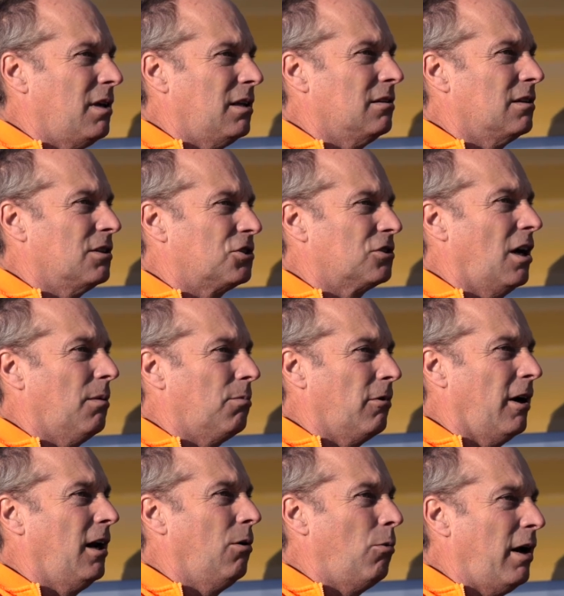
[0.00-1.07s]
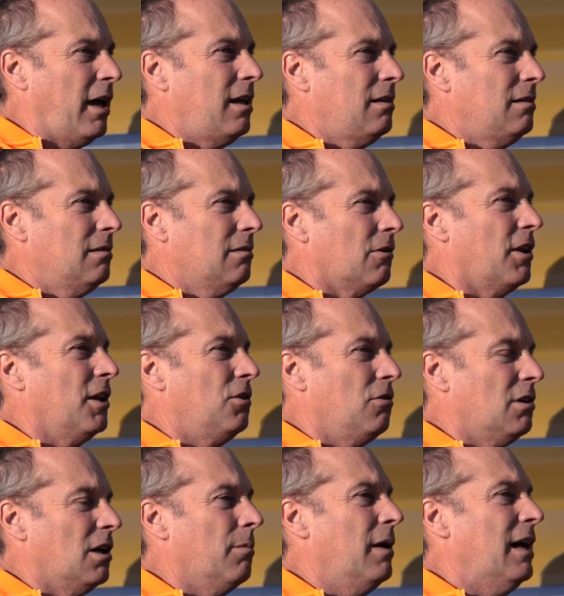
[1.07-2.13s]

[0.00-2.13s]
me into the shop right away, or they do their